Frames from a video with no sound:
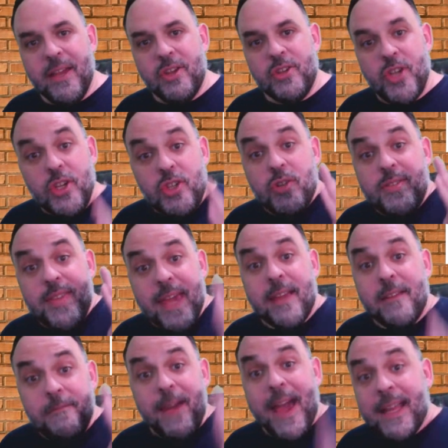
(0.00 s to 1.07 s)
she should
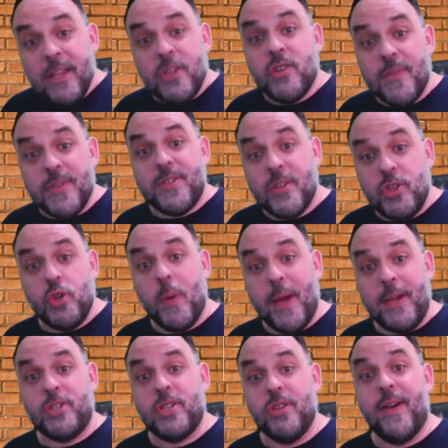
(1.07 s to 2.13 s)
take advantage of a
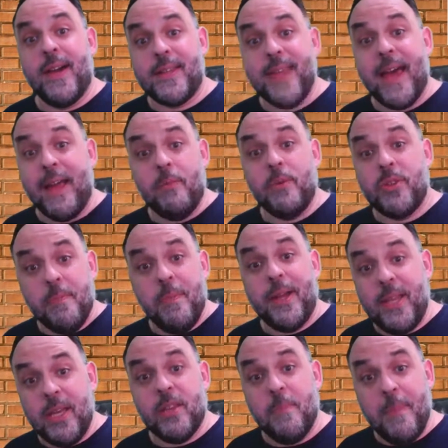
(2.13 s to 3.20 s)
situation like that with the
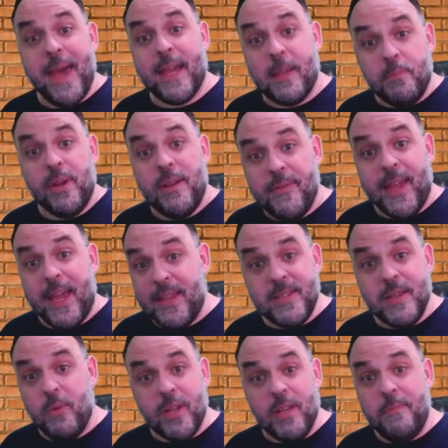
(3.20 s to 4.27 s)
Money in the Bank briefcase.
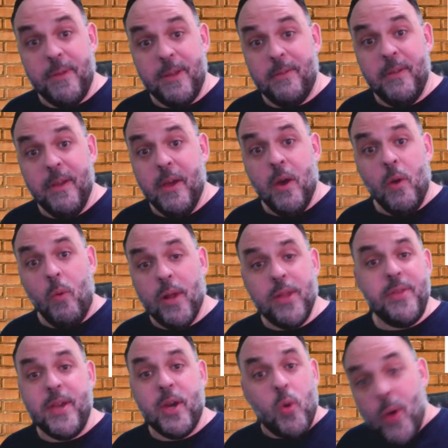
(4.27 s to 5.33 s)
It would have been one
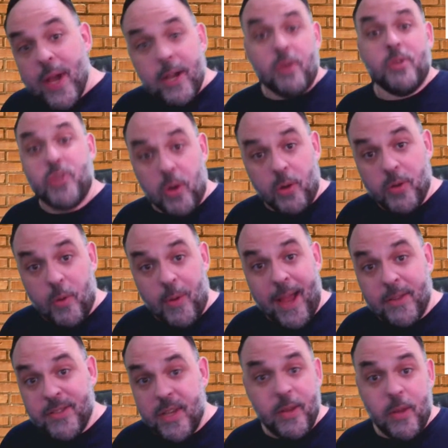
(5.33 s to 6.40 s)
of the quicker
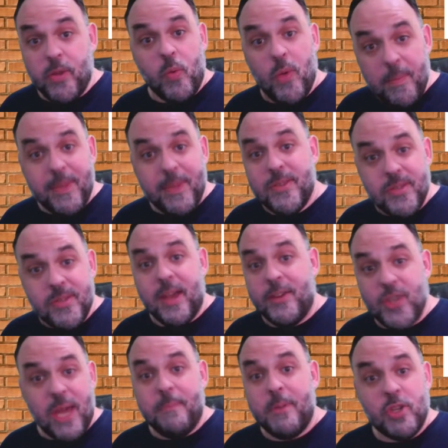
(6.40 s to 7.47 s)
turnarounds. I know the women's
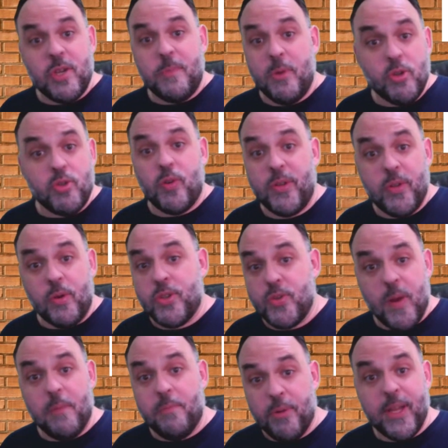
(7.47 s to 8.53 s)
championship usually turns
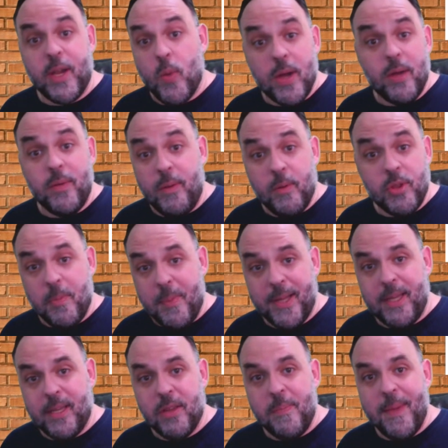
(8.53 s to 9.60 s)
around pretty quickly with the
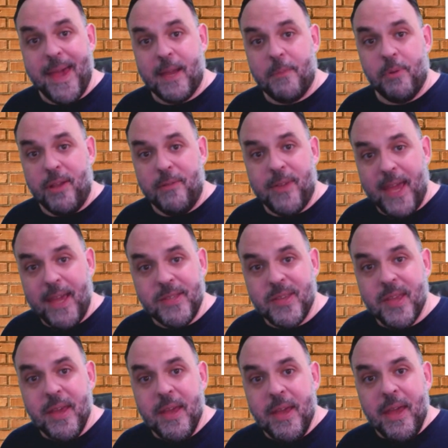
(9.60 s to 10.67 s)
Money in the Bank briefcase.
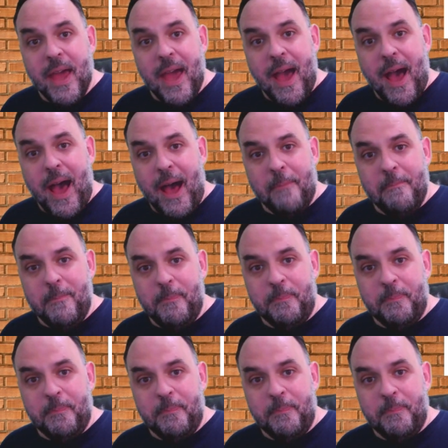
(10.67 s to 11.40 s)
I'm